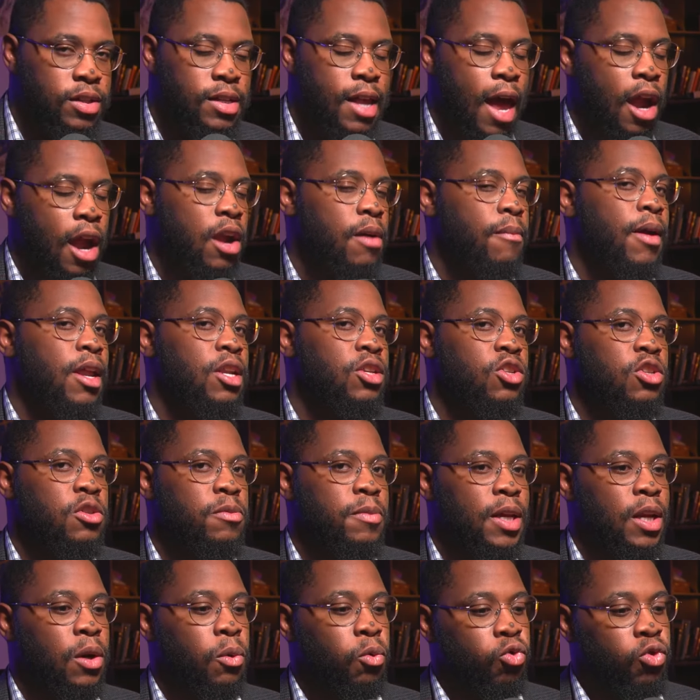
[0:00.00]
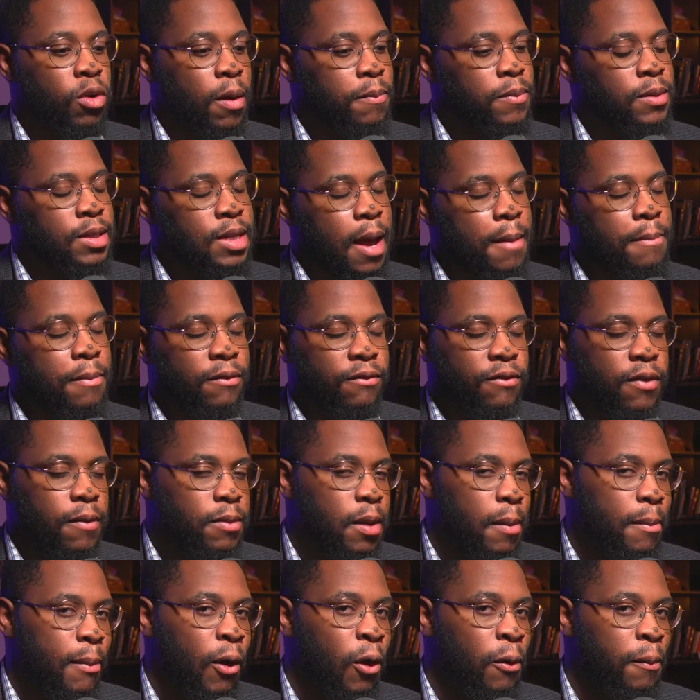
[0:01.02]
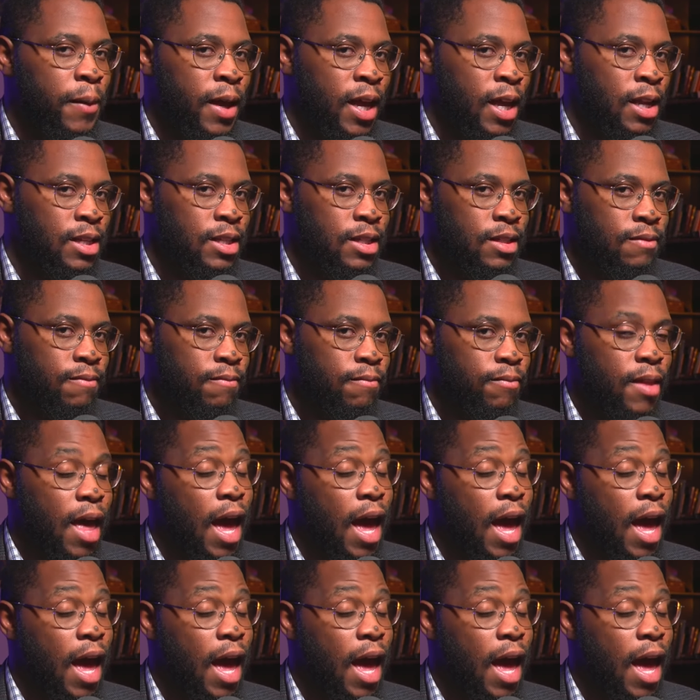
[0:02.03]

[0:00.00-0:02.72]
sacramentals being ripped up from the pulpit.